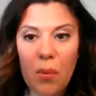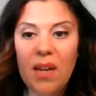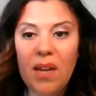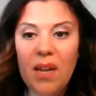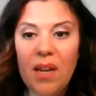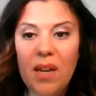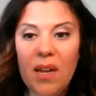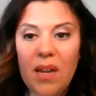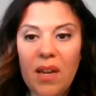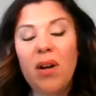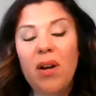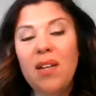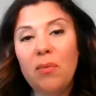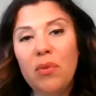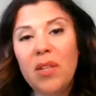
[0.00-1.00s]
that we're
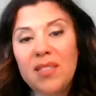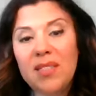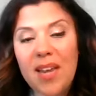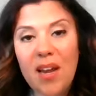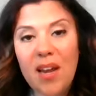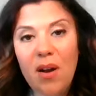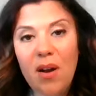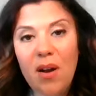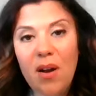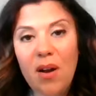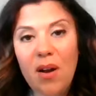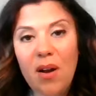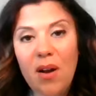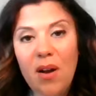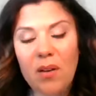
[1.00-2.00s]
giving our students
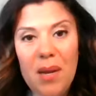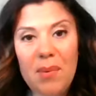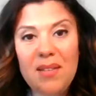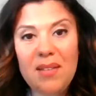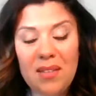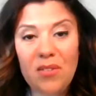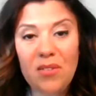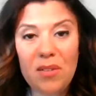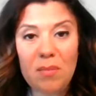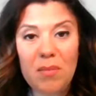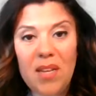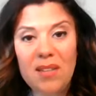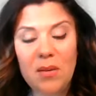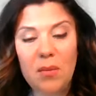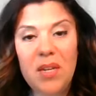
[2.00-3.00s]
is really
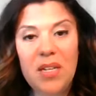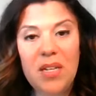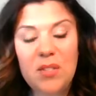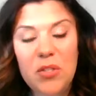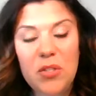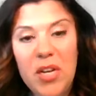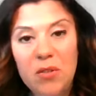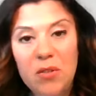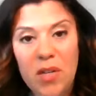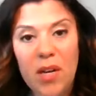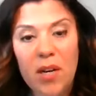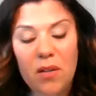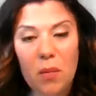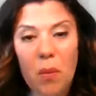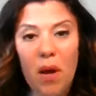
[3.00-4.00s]
important, and really taking a hard
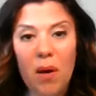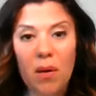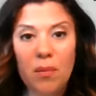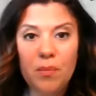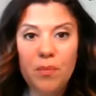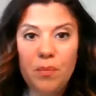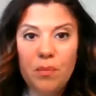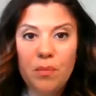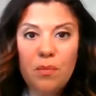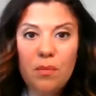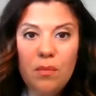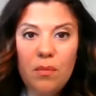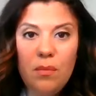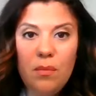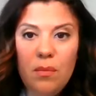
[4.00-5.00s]
look in it, and maybe there's
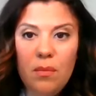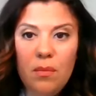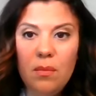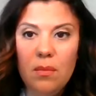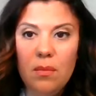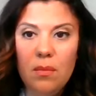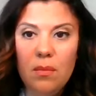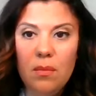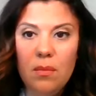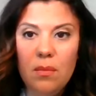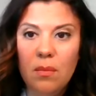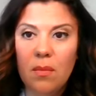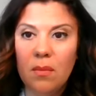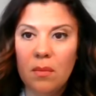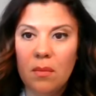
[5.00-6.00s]
some things that we need to change
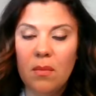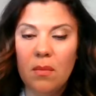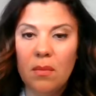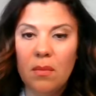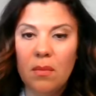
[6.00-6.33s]
there as well.